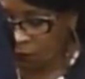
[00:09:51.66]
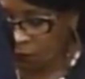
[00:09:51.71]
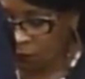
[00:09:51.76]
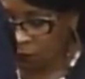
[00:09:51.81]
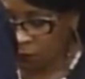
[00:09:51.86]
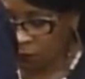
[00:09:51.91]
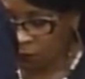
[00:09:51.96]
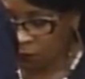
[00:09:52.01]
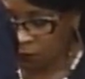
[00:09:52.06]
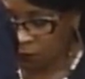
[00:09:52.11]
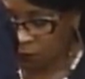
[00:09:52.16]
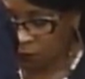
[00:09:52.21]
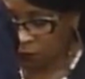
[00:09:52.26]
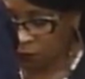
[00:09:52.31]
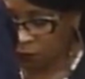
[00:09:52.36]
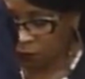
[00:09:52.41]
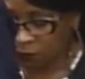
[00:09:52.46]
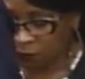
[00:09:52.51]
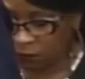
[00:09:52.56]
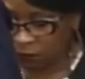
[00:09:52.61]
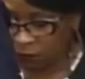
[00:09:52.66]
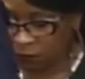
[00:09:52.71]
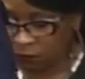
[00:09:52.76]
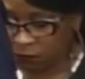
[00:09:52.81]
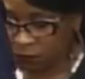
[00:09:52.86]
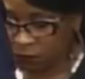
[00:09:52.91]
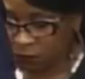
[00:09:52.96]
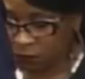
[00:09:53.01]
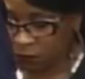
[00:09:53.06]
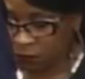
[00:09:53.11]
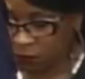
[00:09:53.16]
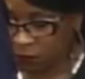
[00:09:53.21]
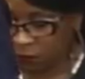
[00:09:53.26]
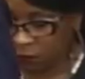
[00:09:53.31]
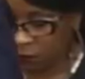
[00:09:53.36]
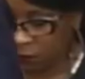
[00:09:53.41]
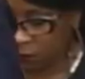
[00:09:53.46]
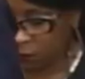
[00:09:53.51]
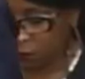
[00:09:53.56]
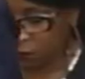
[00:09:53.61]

No words are spoken by the person on screen.